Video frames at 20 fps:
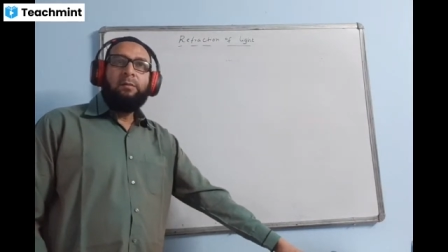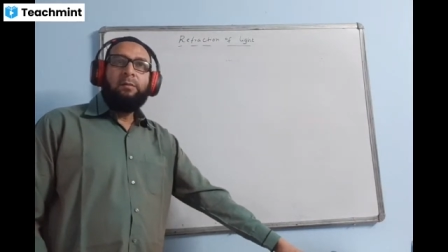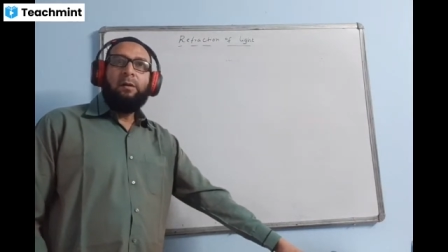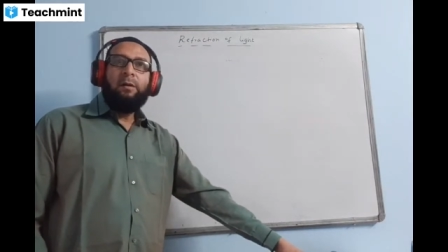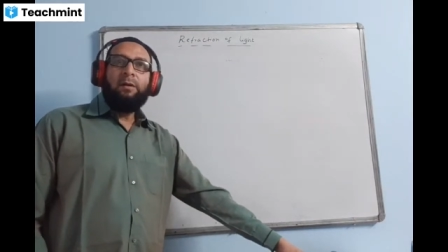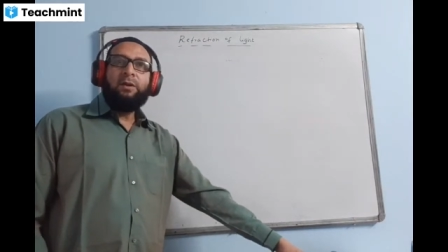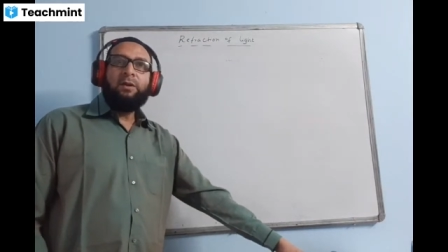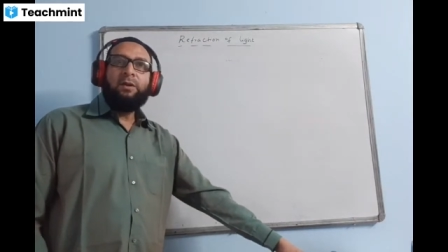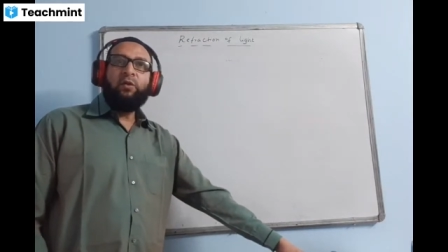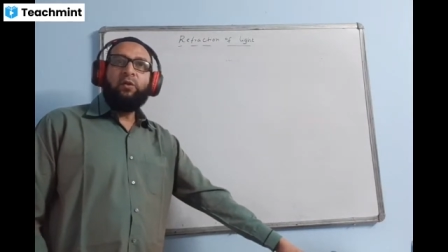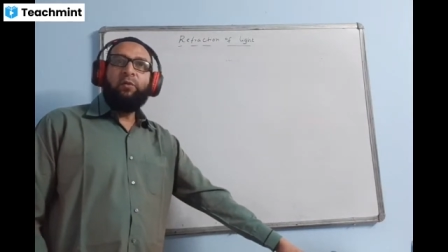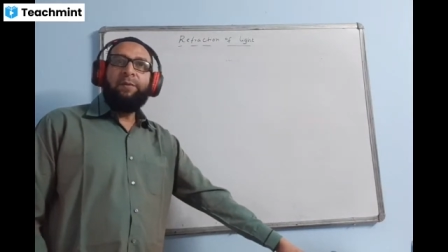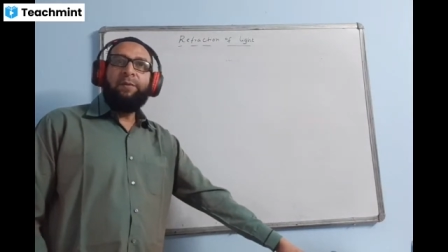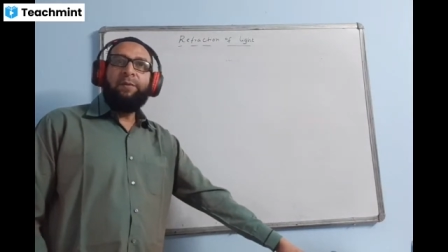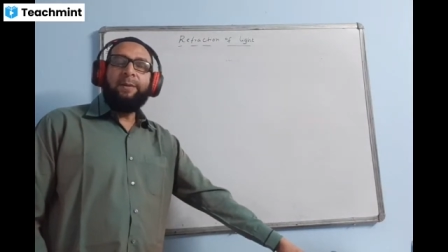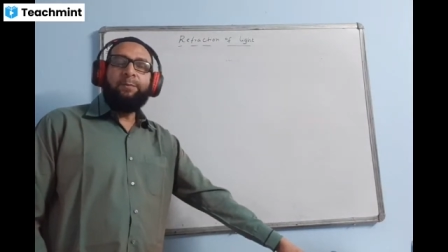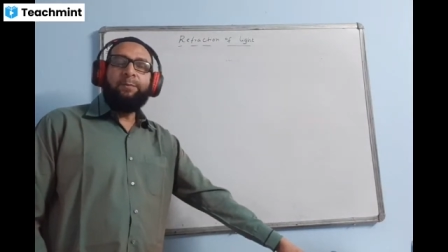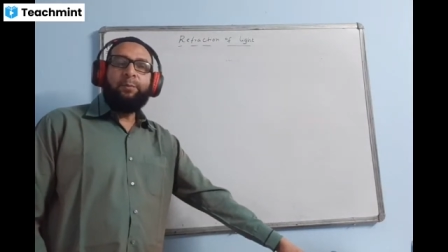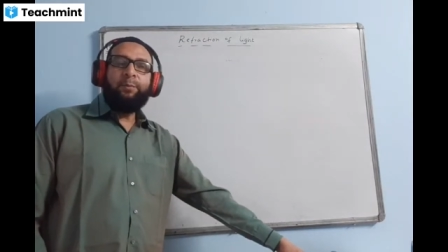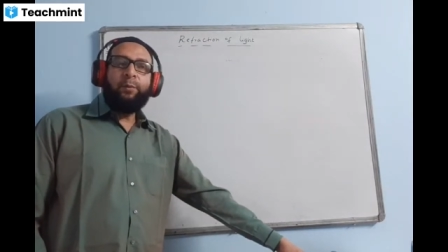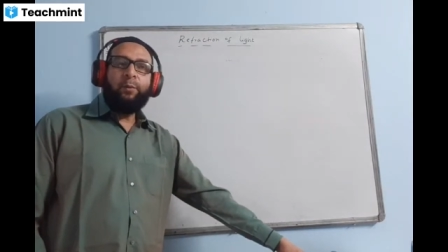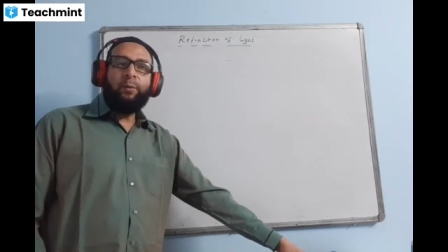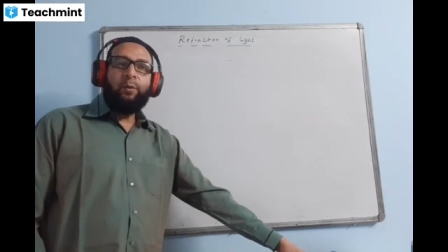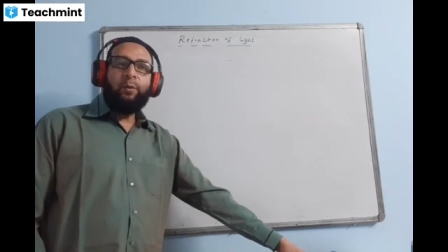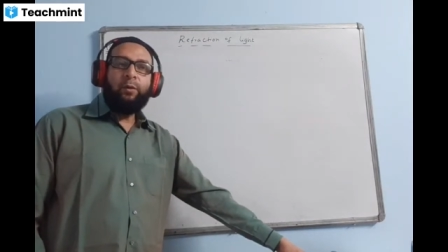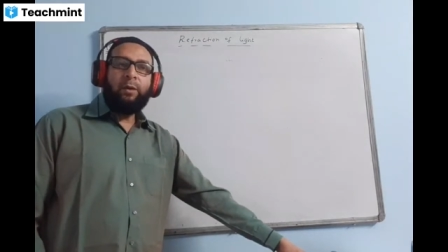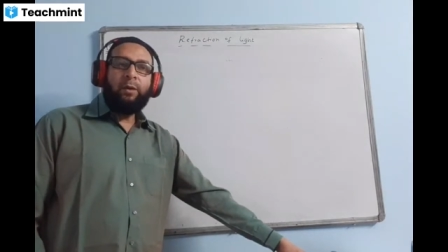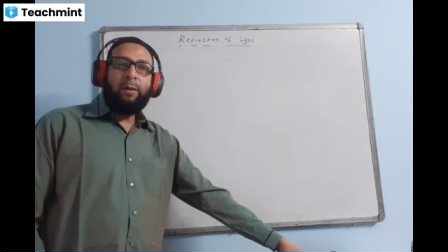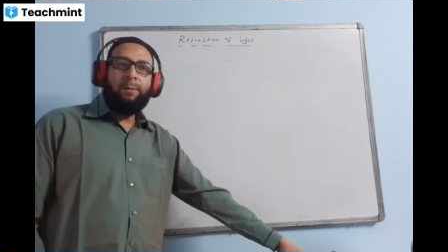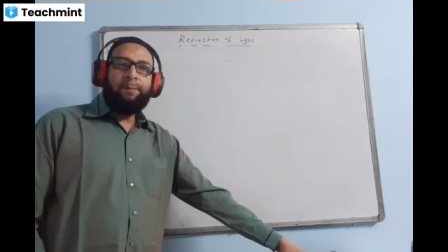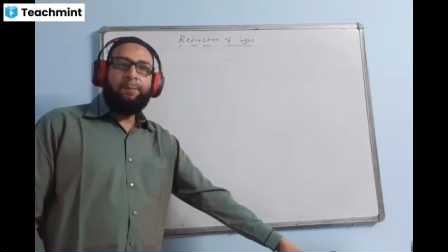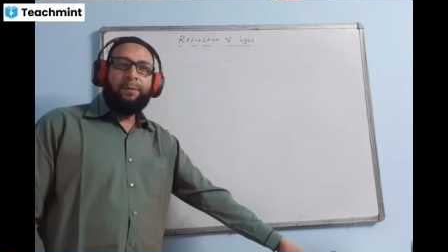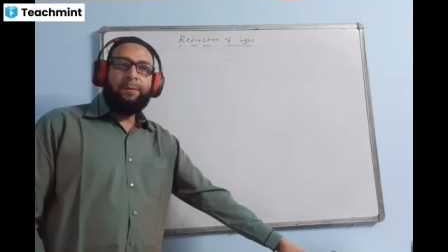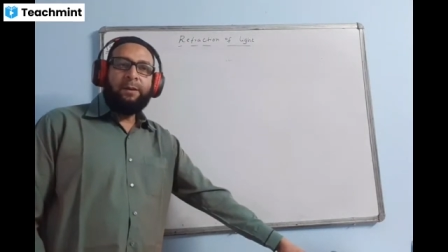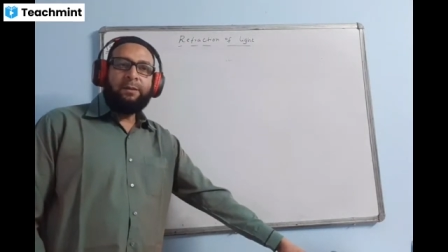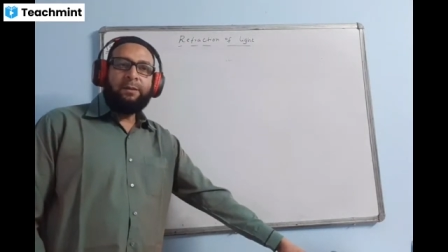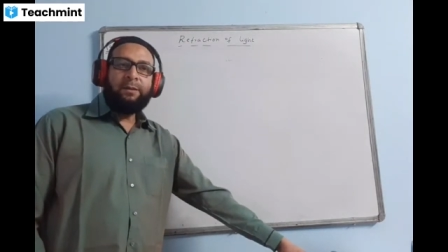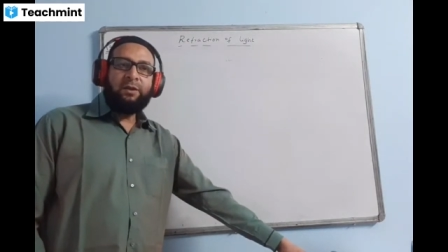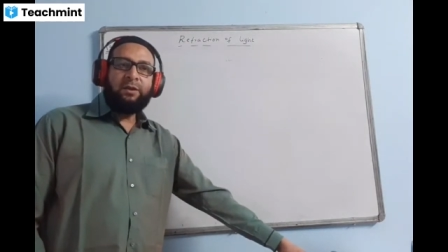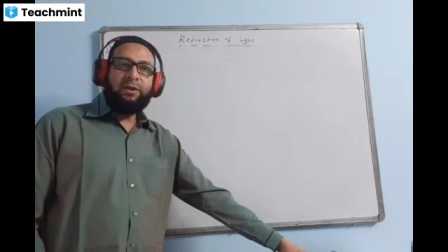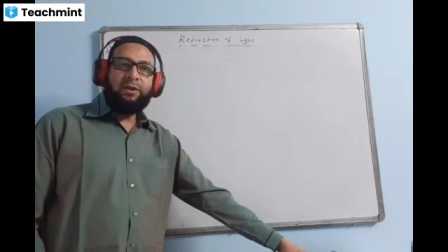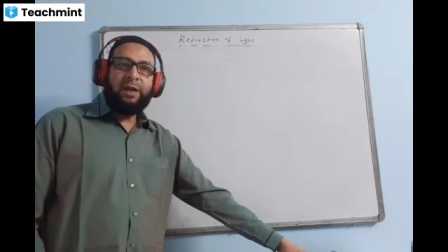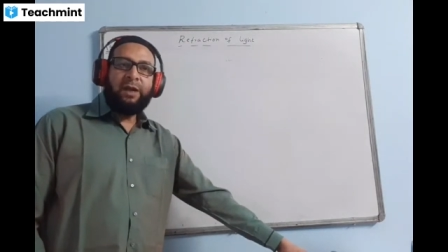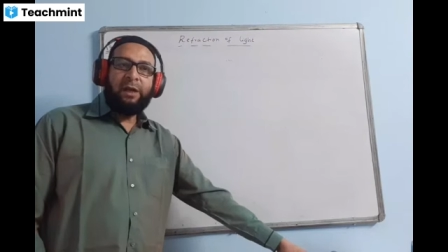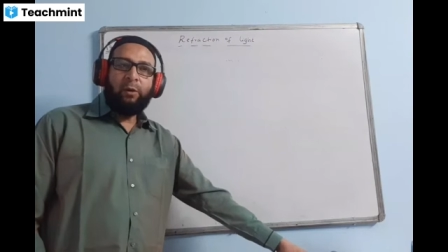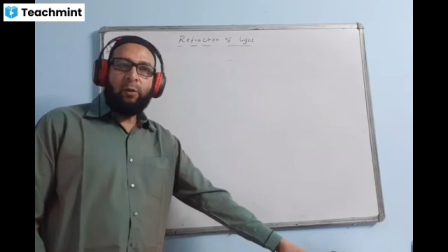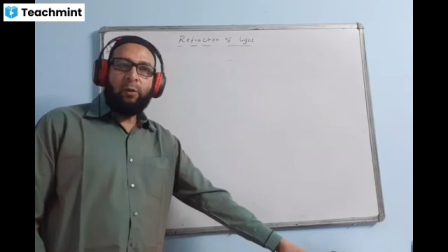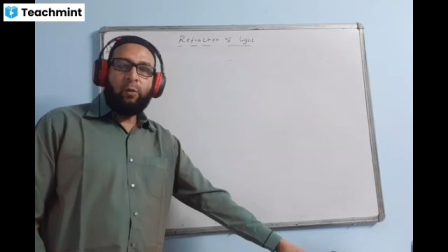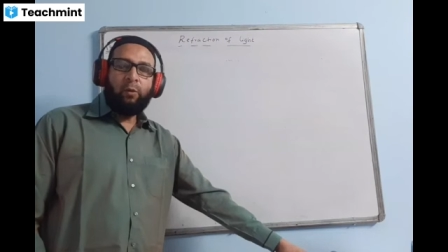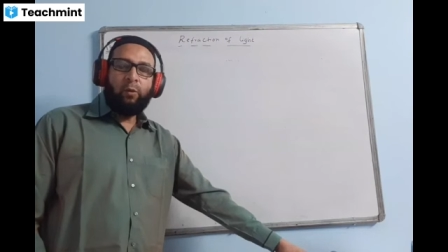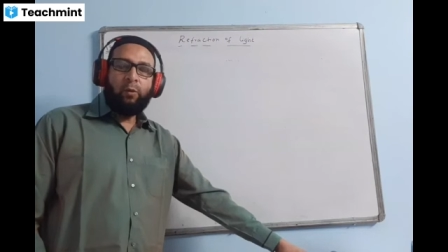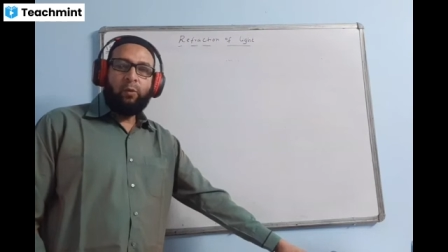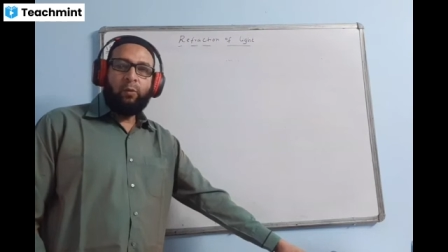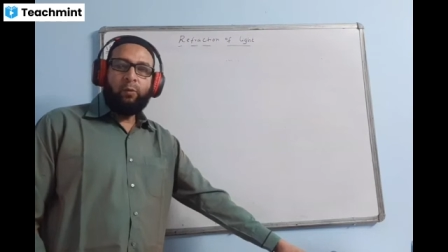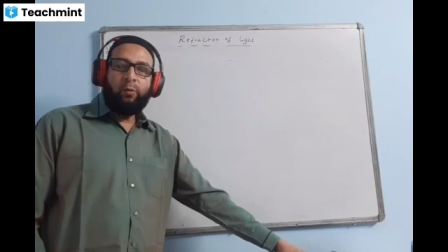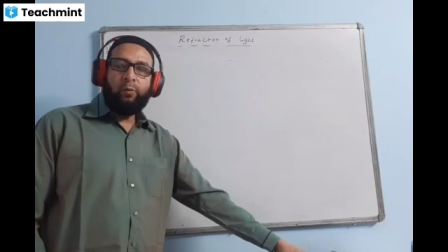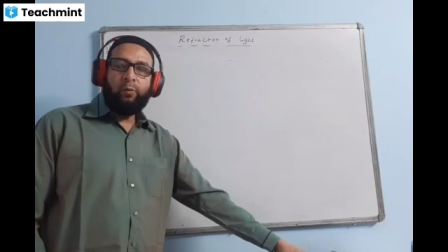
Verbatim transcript: A swimming pool appears shallow.